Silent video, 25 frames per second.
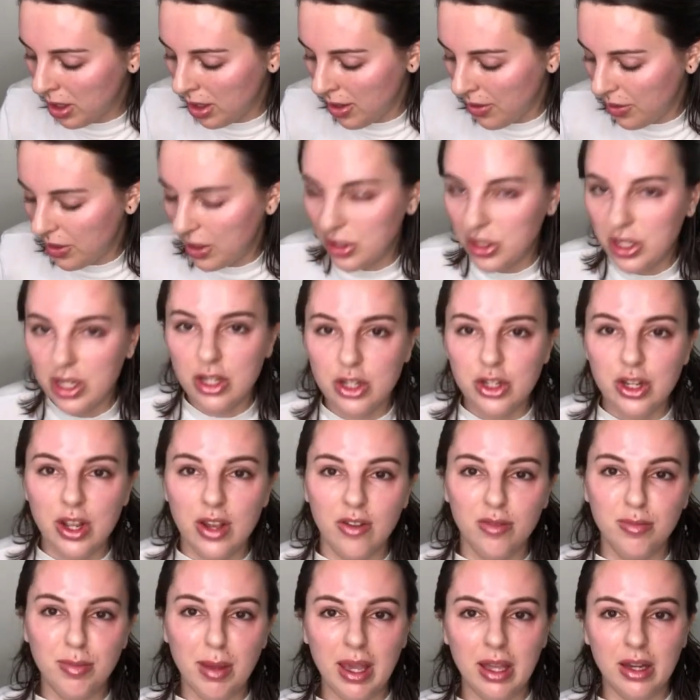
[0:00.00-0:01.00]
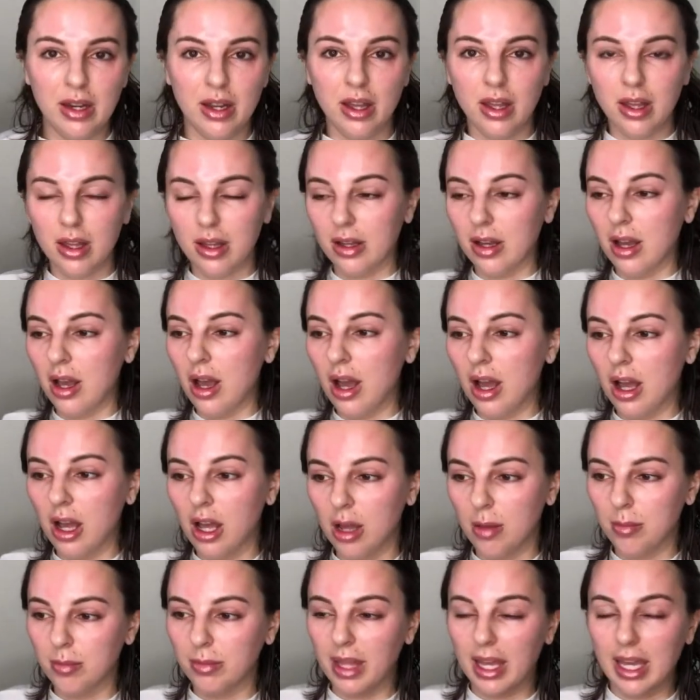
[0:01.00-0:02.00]
the TGF beta
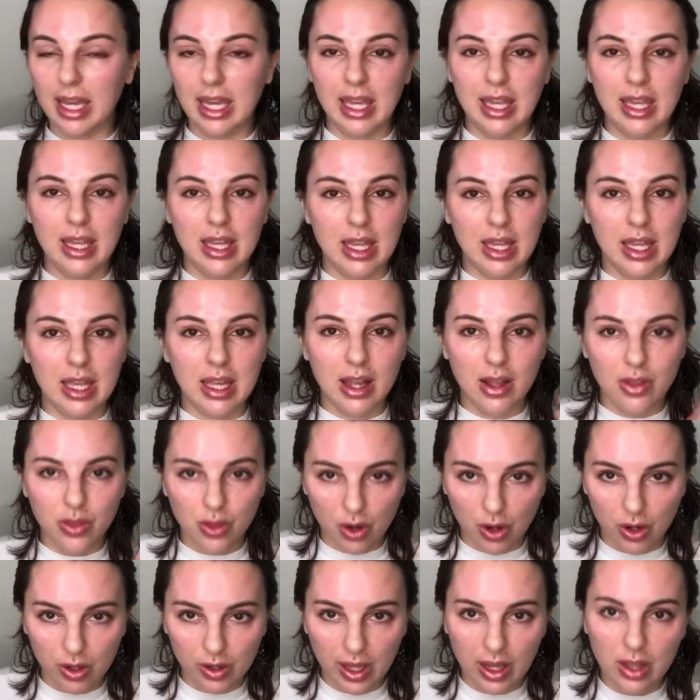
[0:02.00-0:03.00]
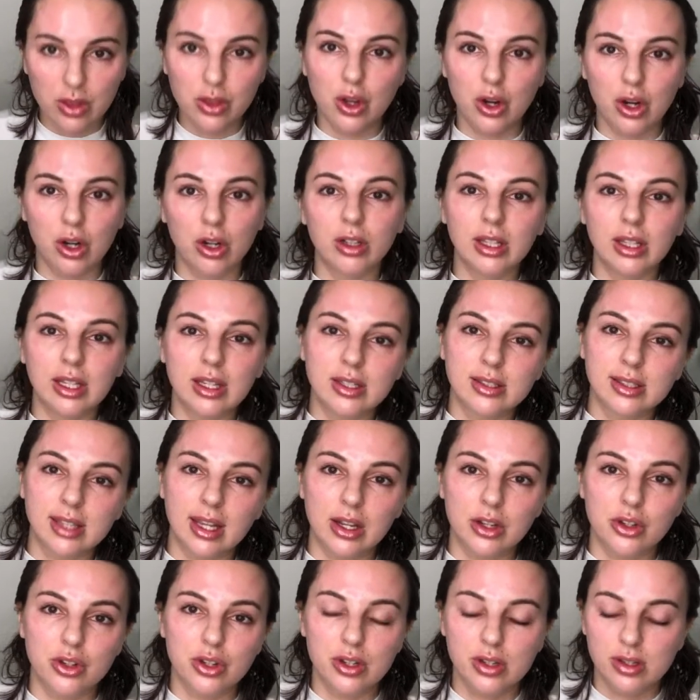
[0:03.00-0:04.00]
like in the early
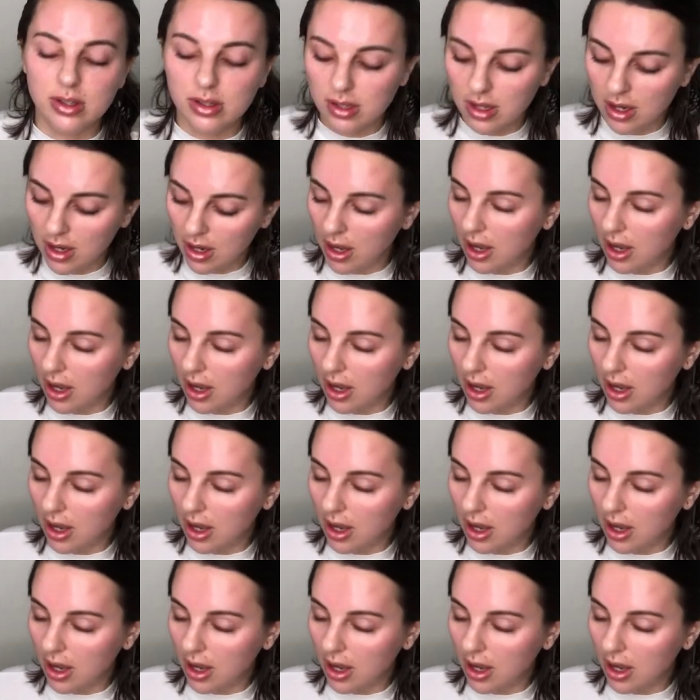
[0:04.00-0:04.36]
stages.